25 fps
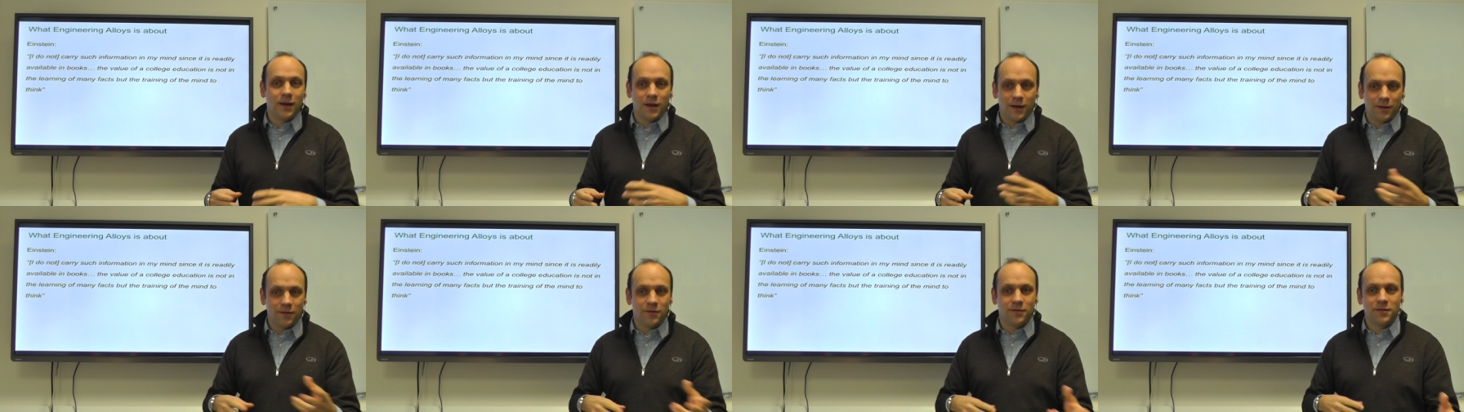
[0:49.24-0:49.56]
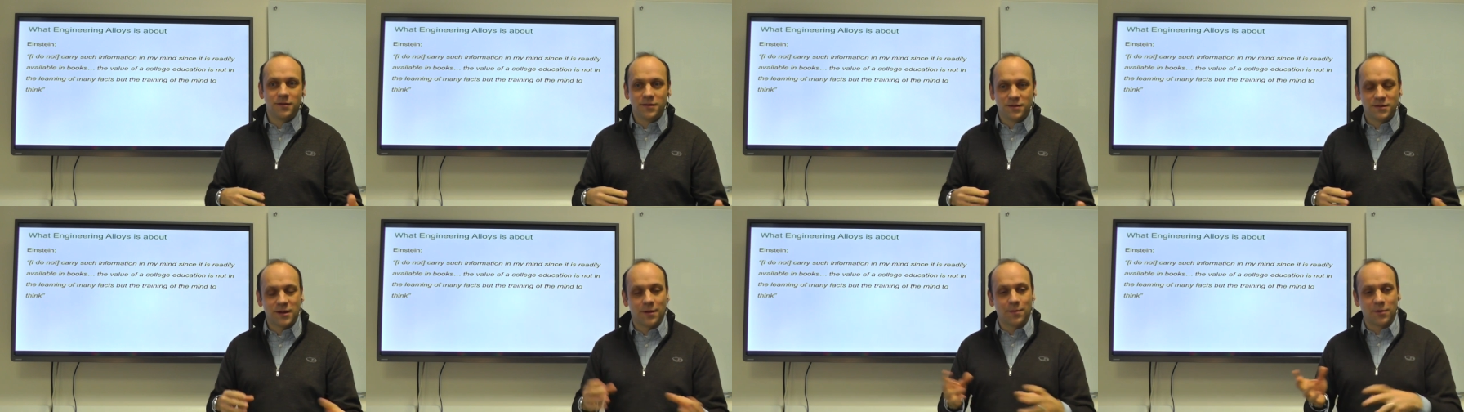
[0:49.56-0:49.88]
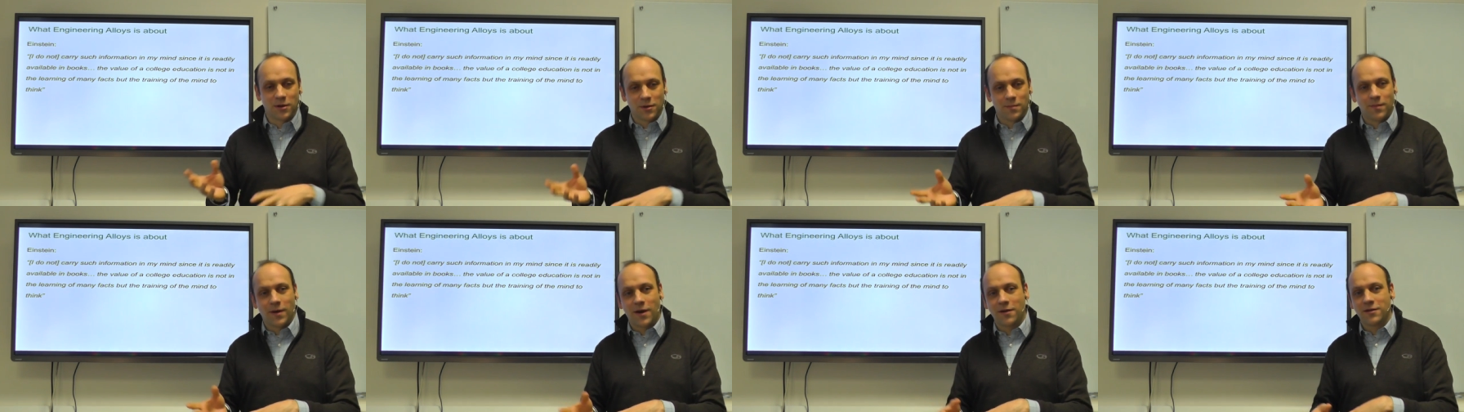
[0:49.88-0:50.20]
it, some
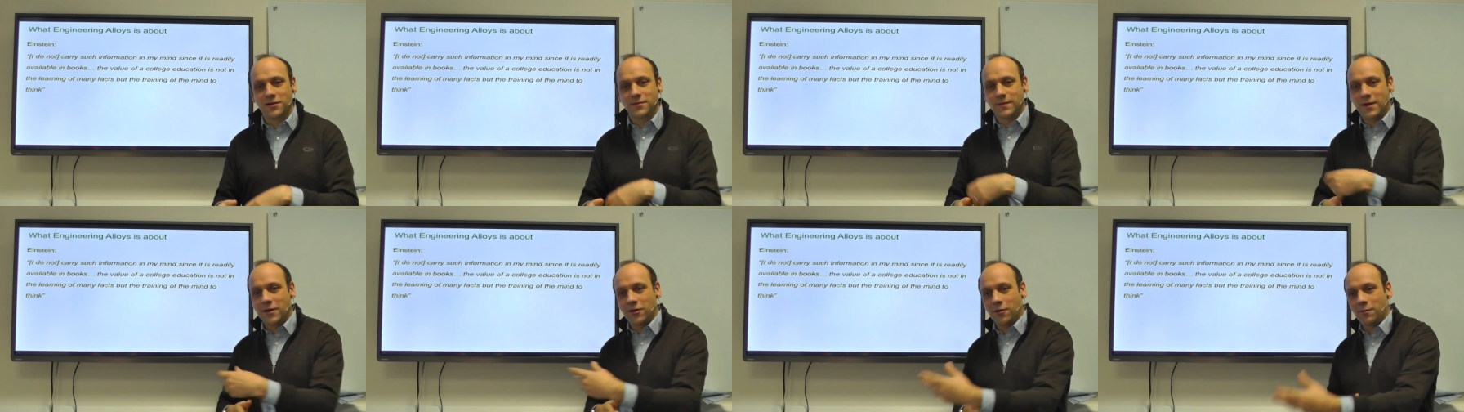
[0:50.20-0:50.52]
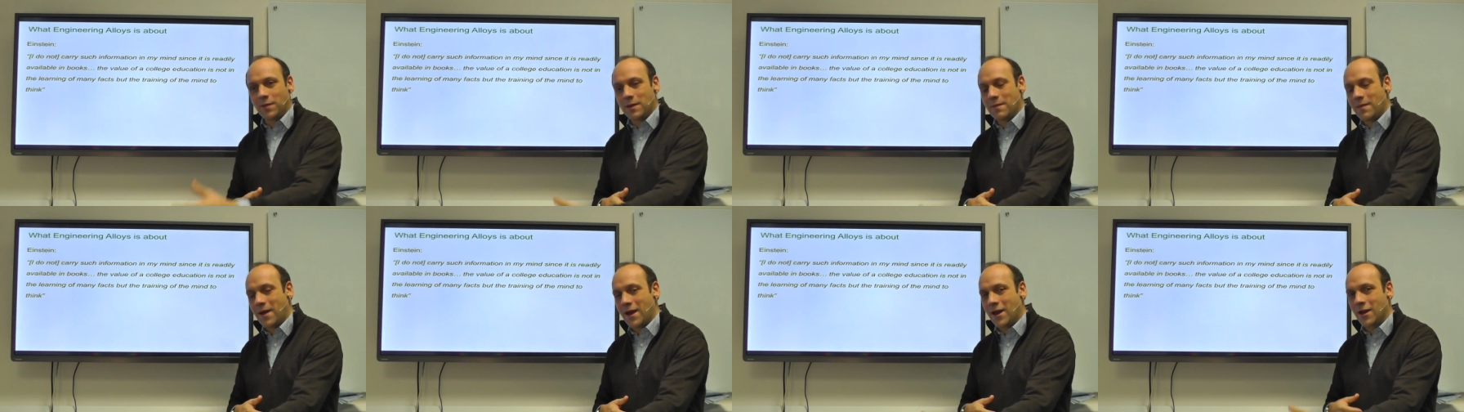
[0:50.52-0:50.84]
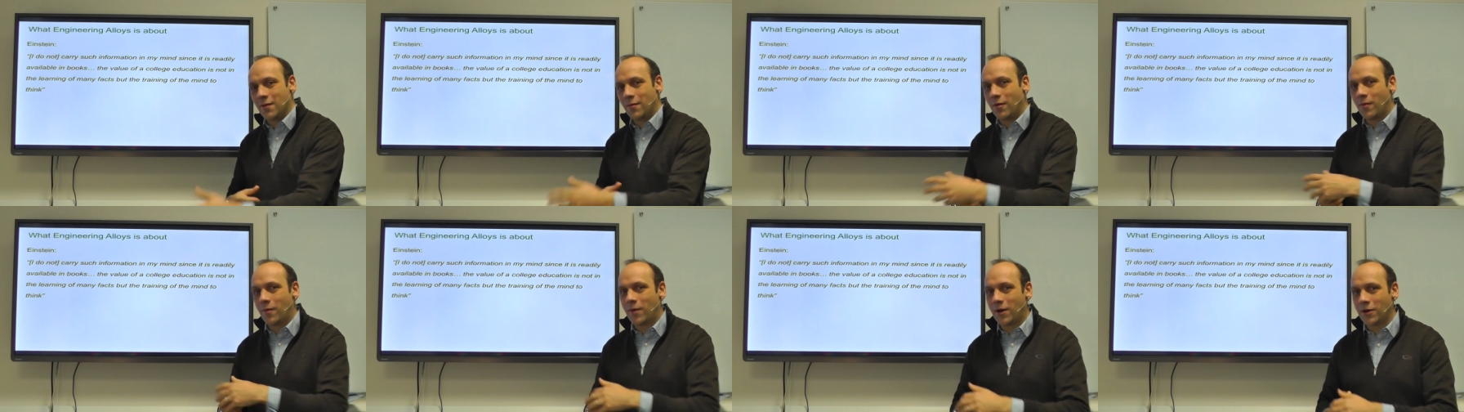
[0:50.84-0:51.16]
components may not be
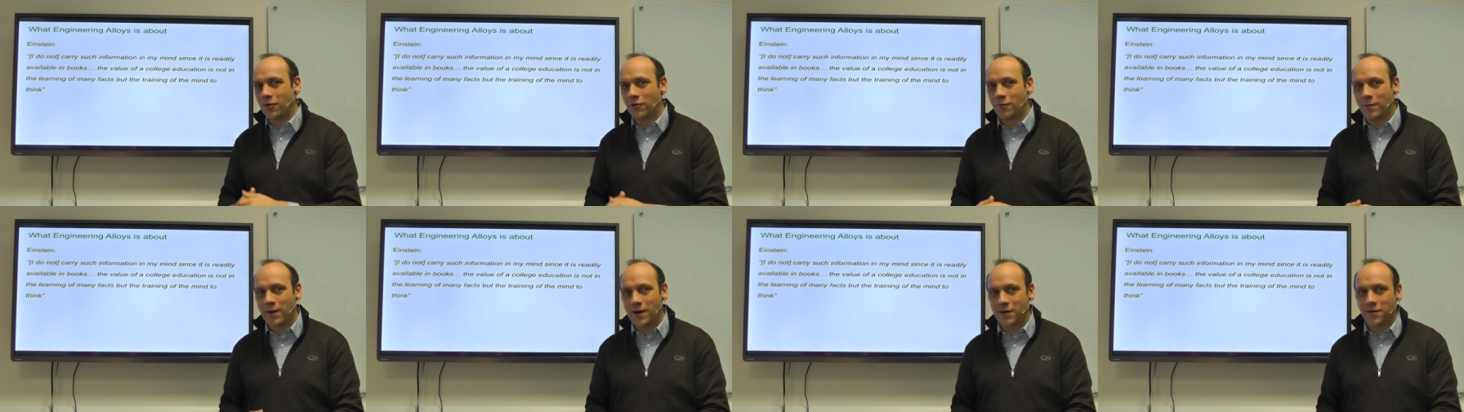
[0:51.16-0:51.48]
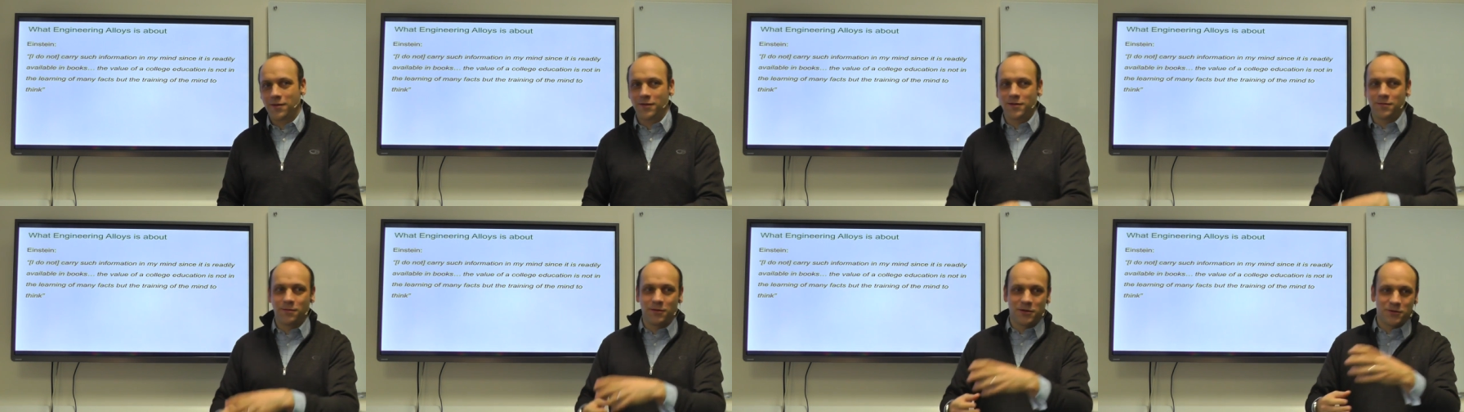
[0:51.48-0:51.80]
makeable by all methods,